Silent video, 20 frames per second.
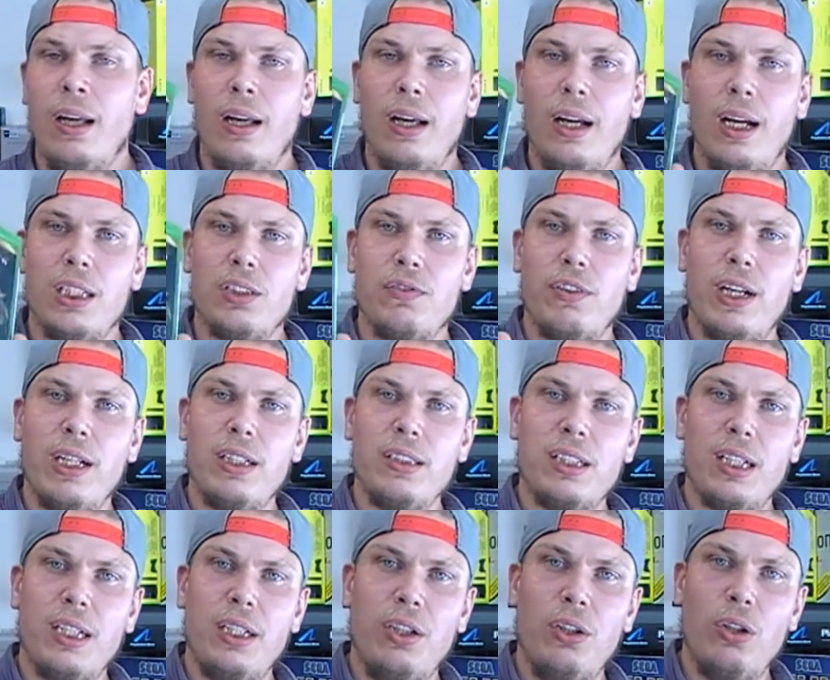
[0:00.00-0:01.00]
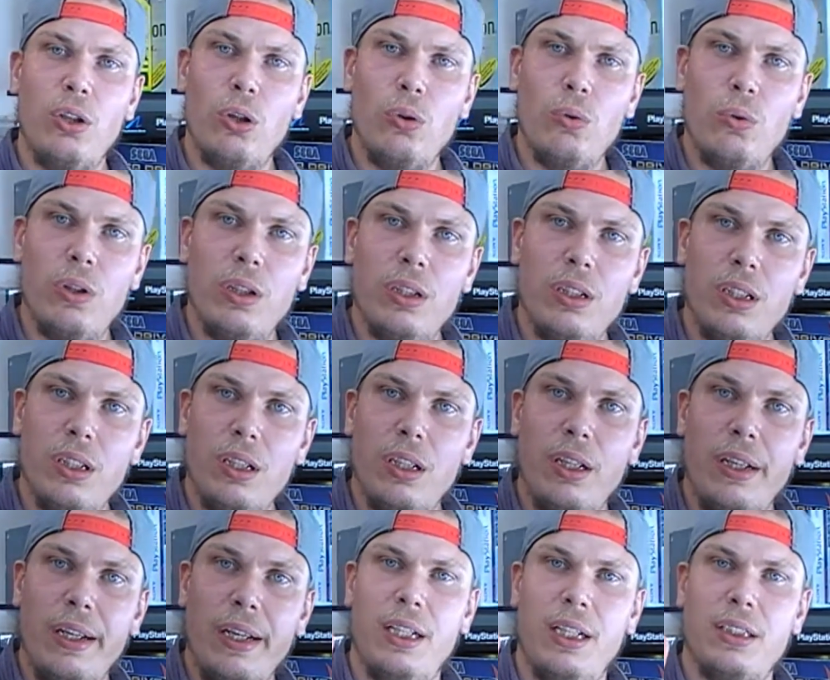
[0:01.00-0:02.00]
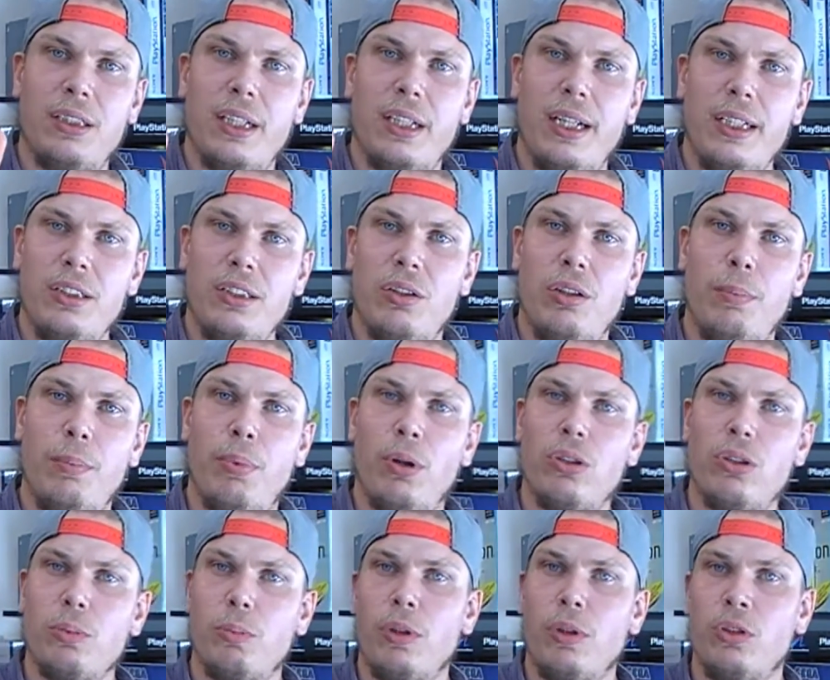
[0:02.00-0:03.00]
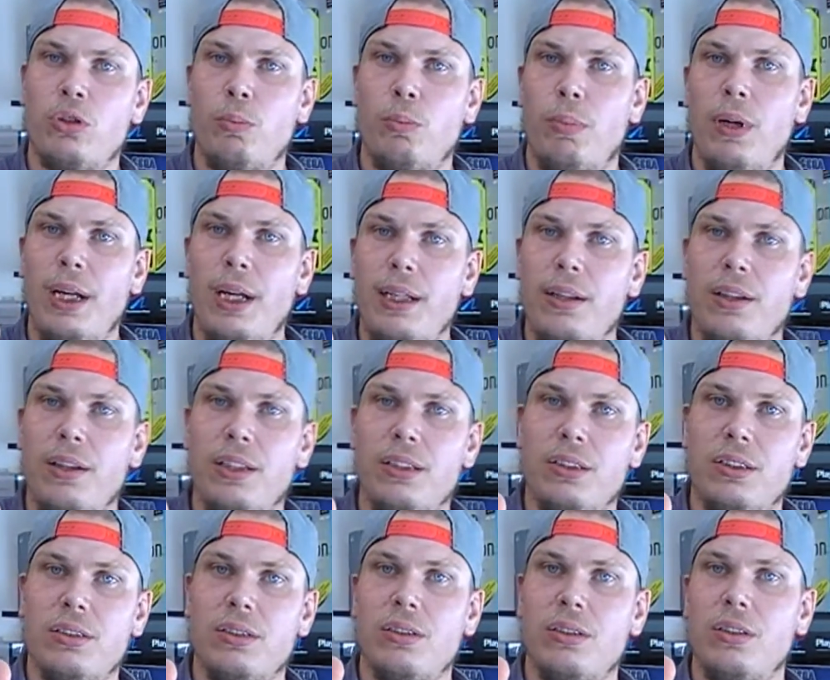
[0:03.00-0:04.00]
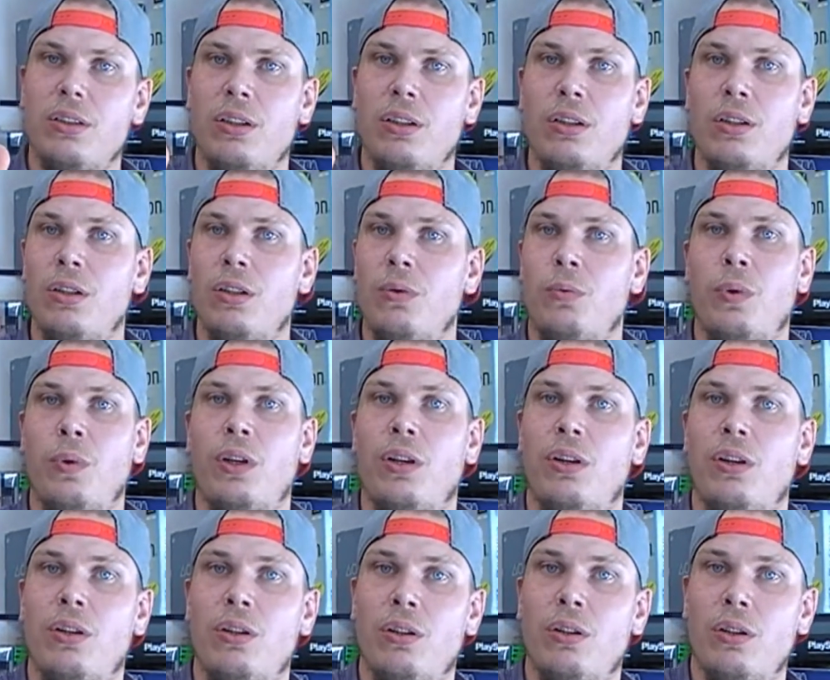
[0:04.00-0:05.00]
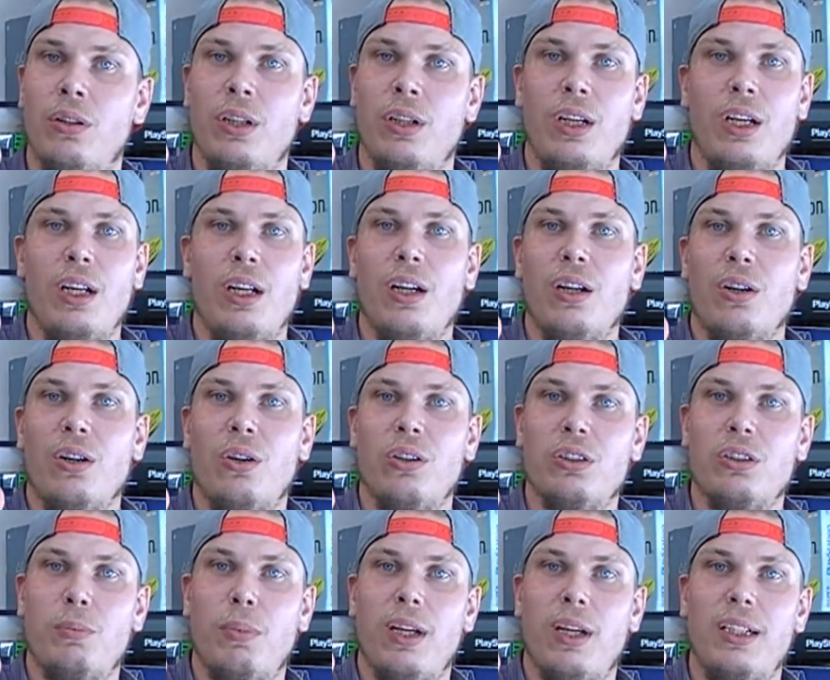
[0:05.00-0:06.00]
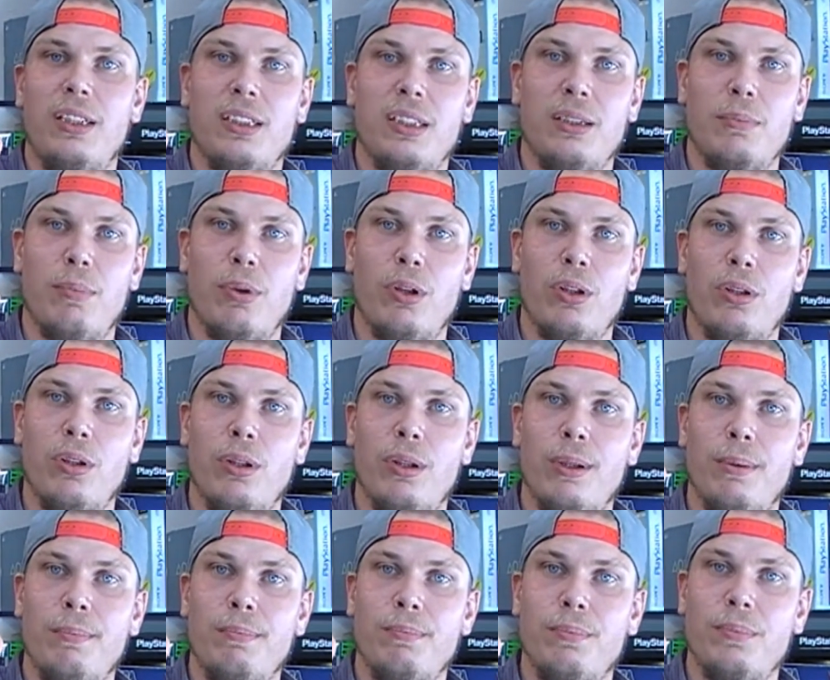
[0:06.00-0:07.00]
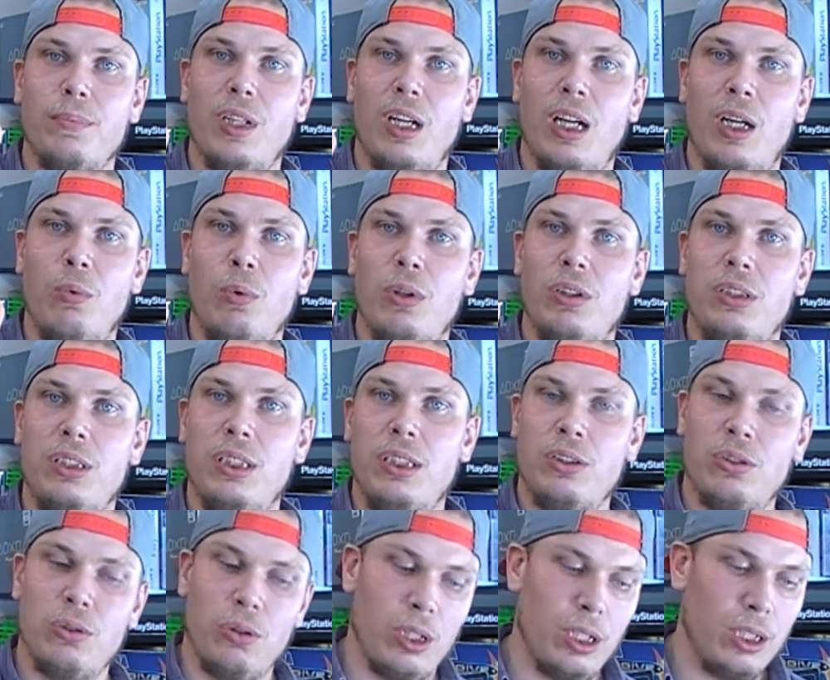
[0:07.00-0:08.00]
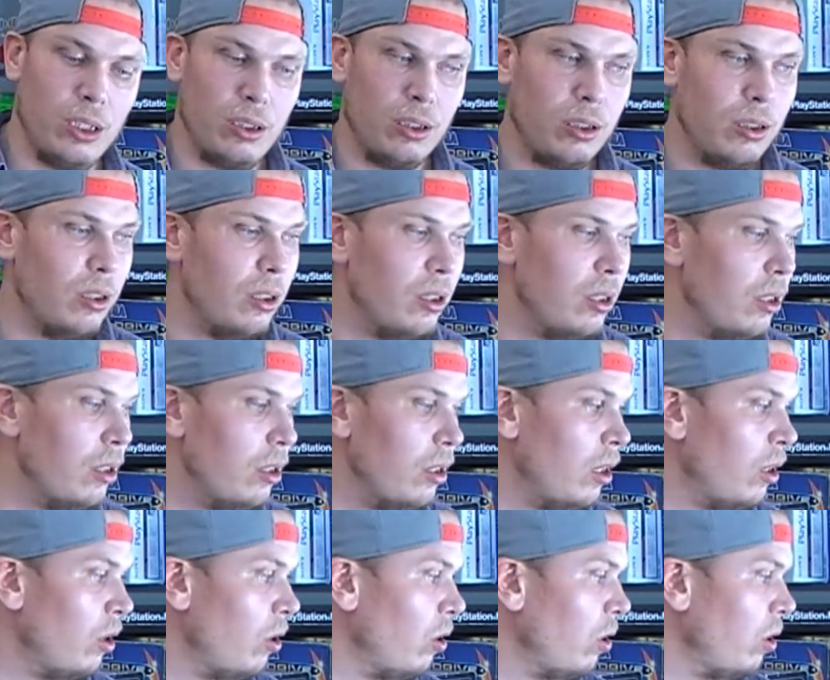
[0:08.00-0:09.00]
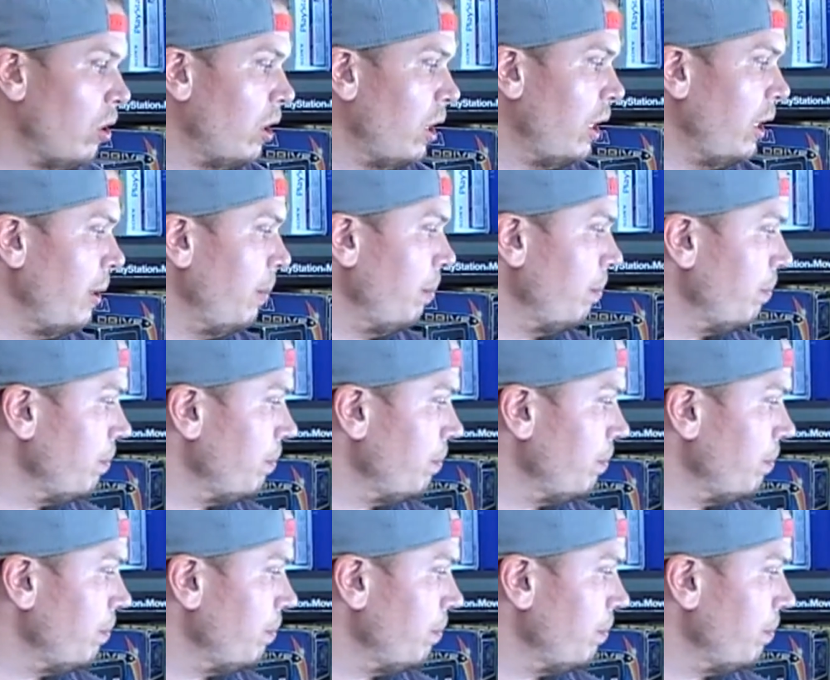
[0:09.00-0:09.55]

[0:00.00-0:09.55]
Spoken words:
As far as I know, it's actually possible to play this with the guns blazing, but I will see into that another day.